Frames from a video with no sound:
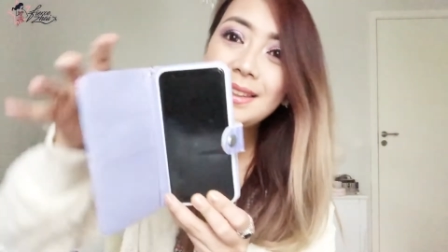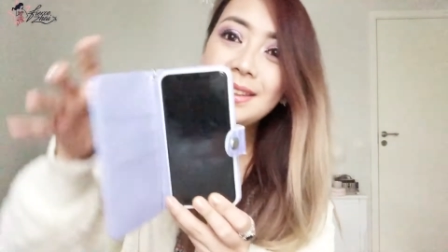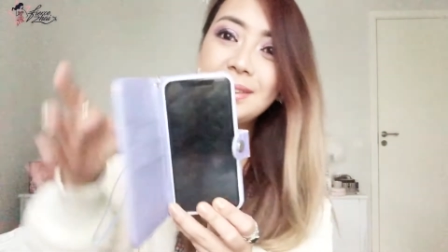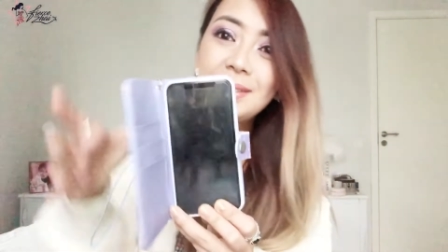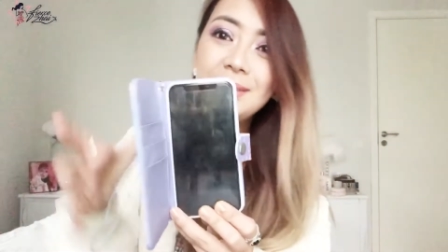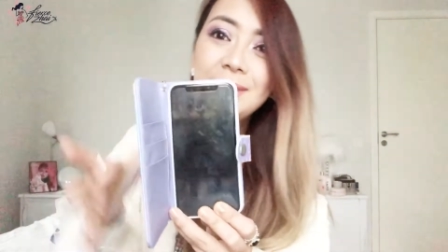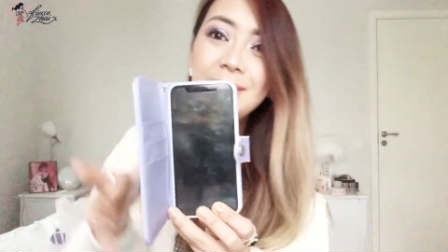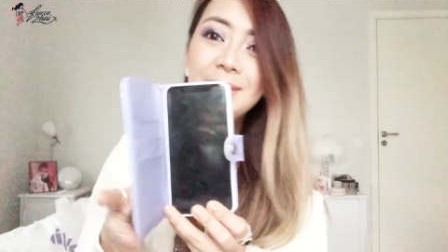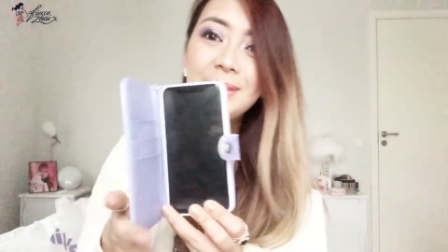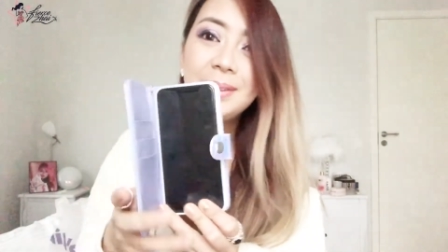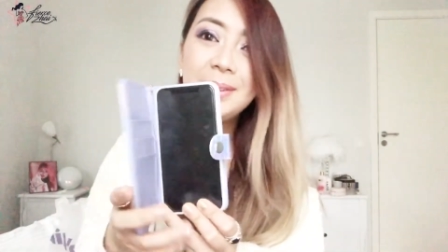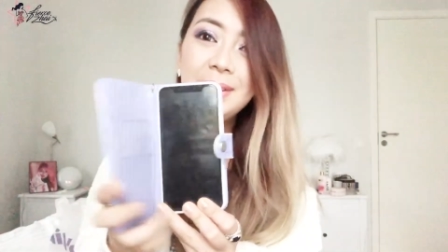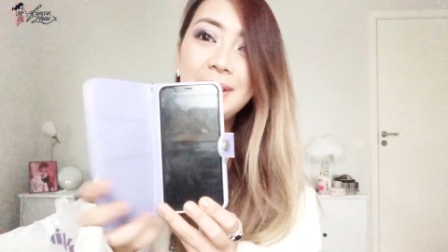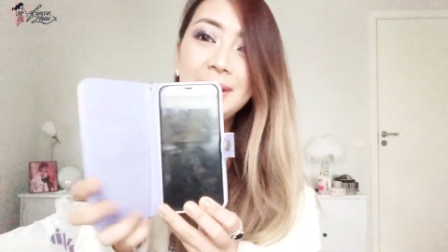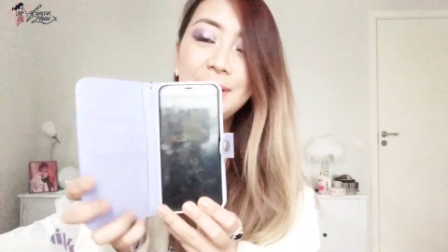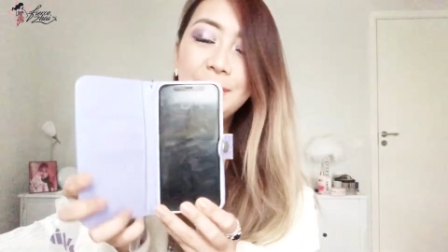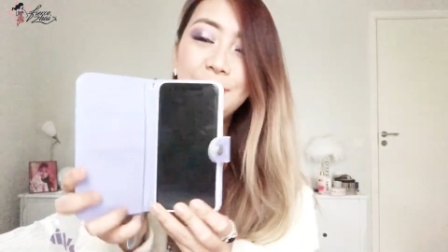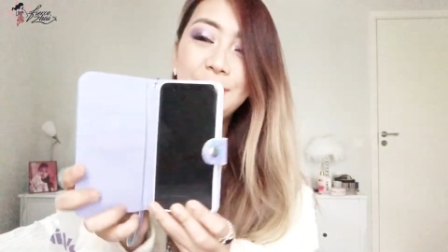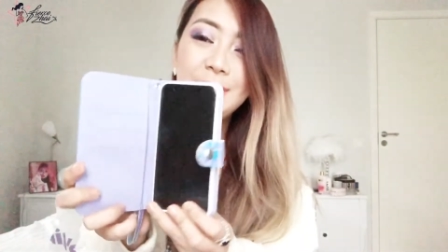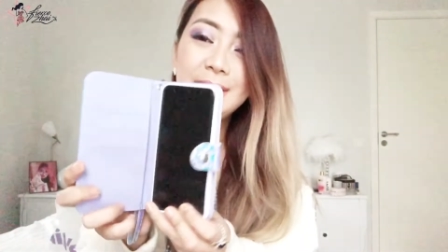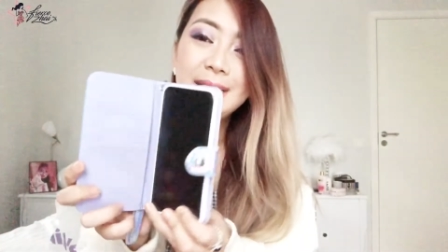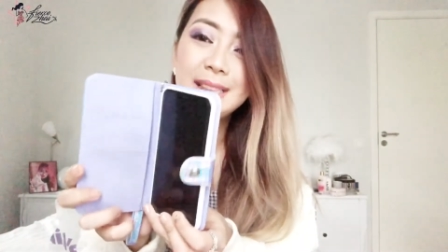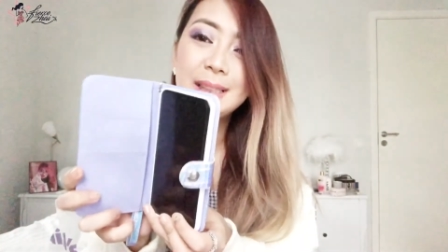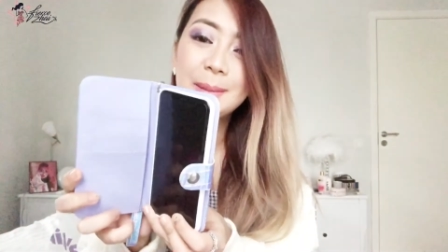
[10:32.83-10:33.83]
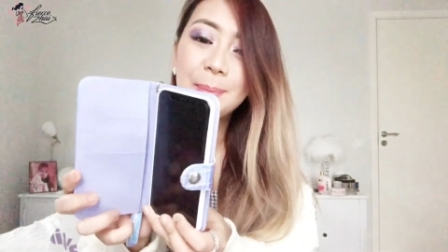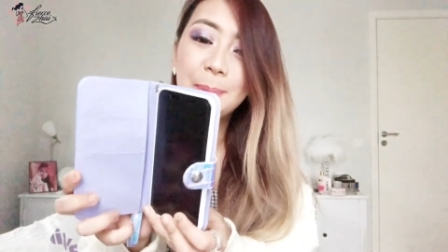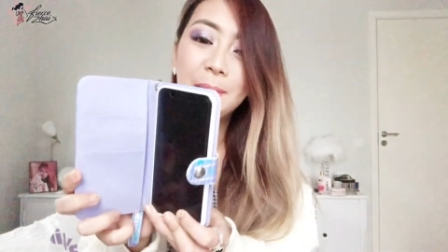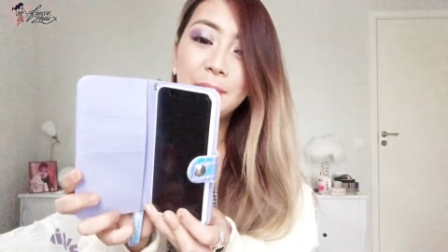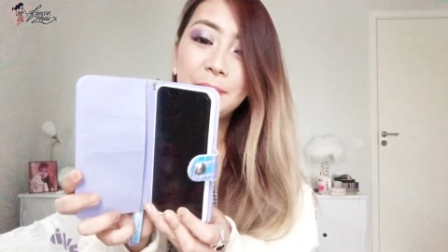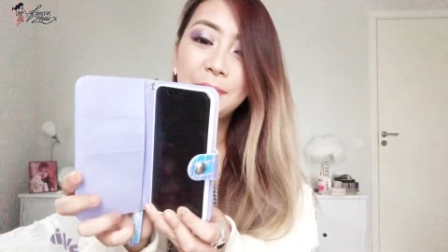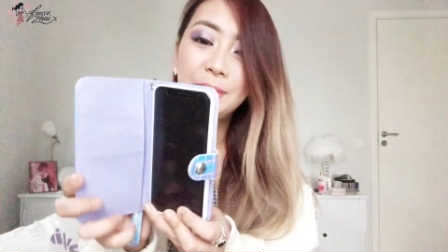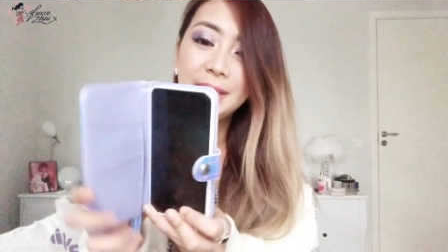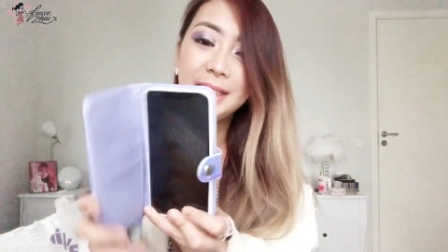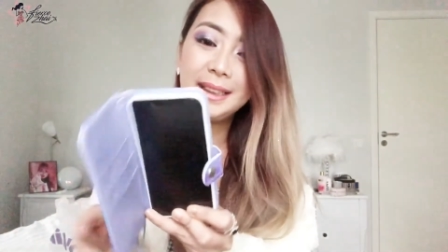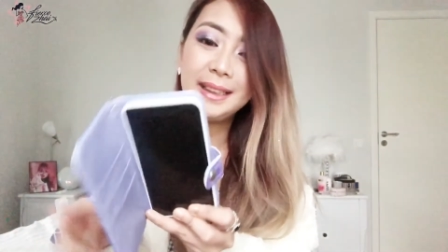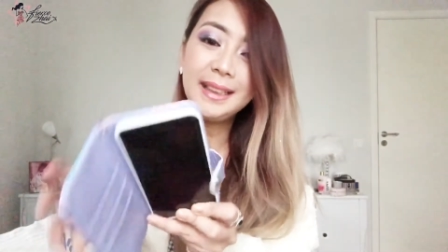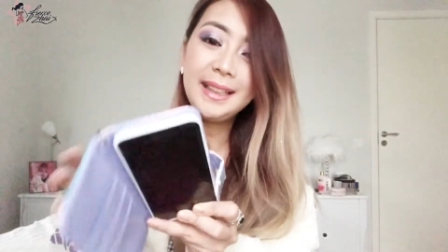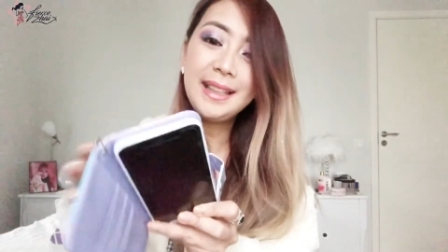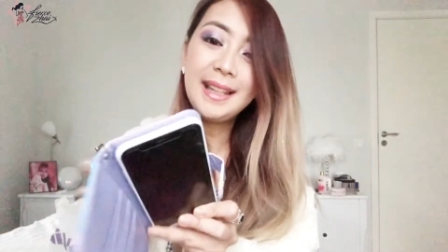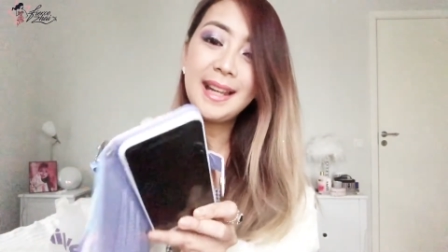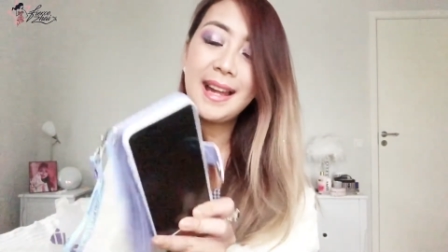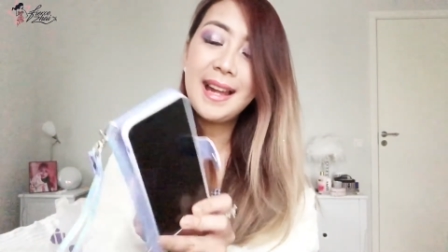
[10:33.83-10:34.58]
there you go it fits perfectly